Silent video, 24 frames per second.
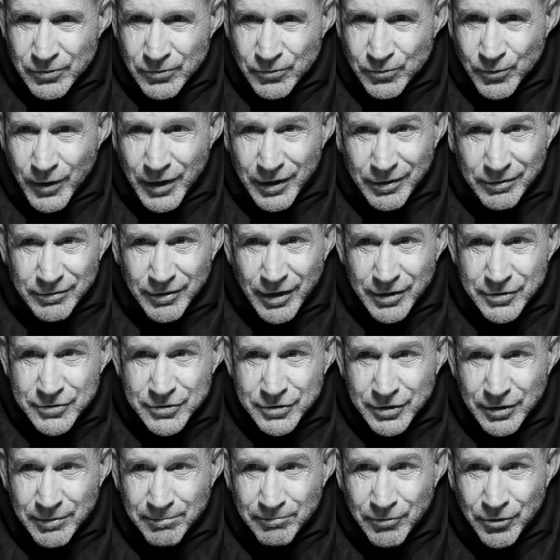while
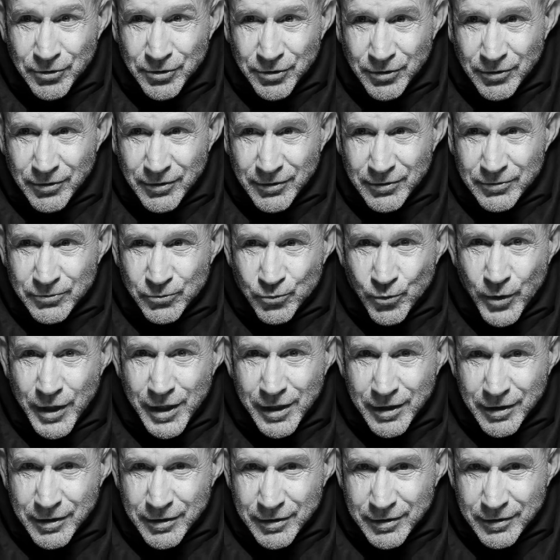lust and murder
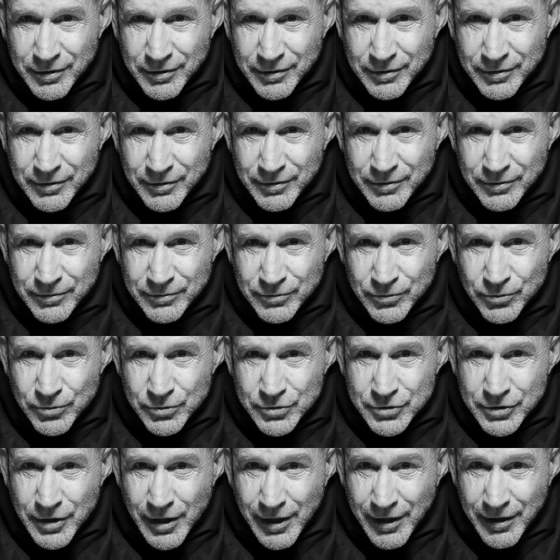wake to
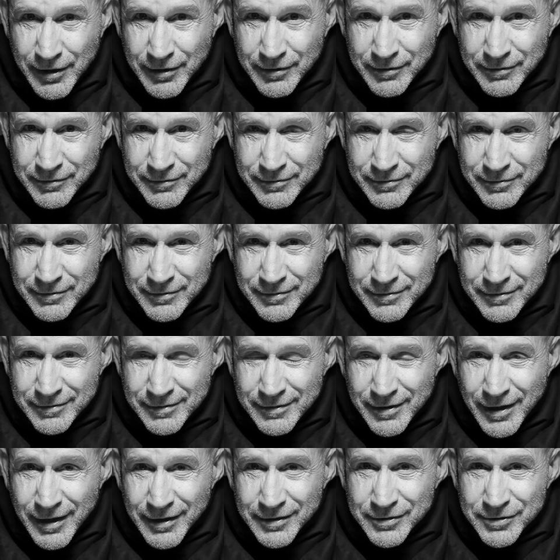stain
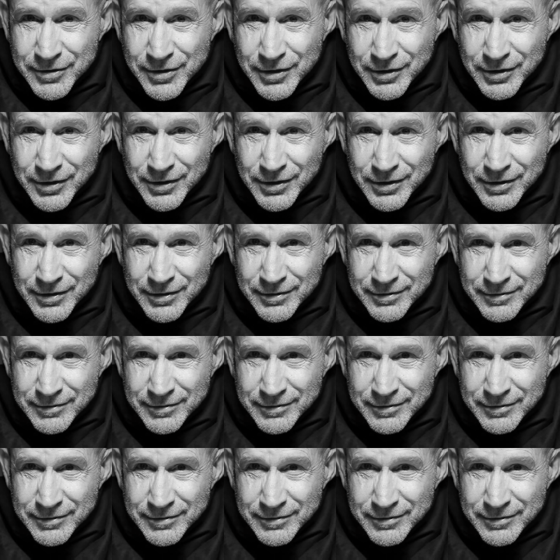and kill.